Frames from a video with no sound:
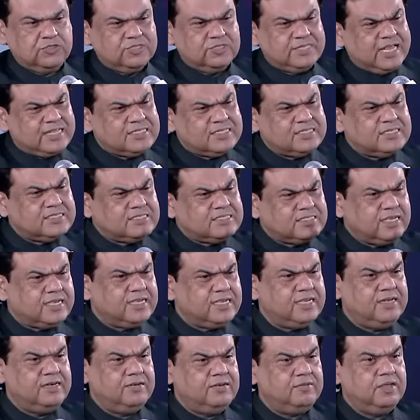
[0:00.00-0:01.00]
So that's the
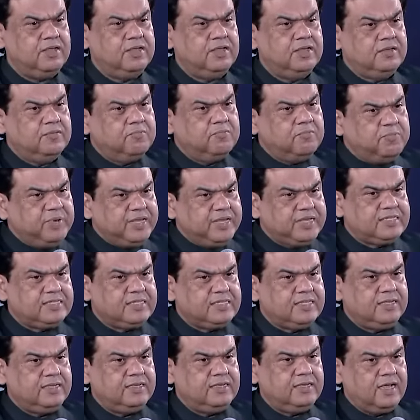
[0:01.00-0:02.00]
second big
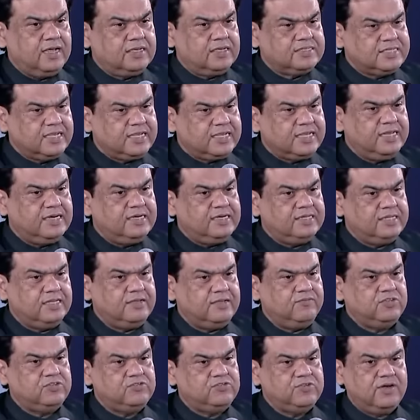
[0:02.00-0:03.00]
thing, uh, second
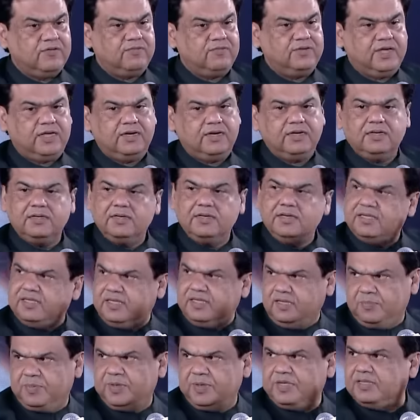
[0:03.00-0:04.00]
thing which we have done,
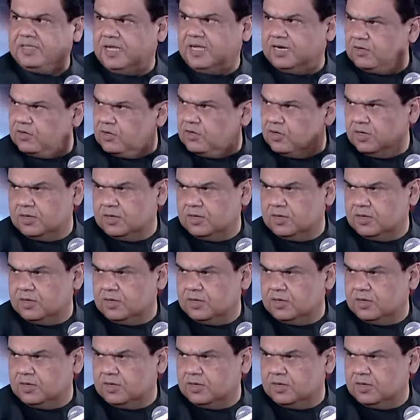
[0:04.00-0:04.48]
keeping that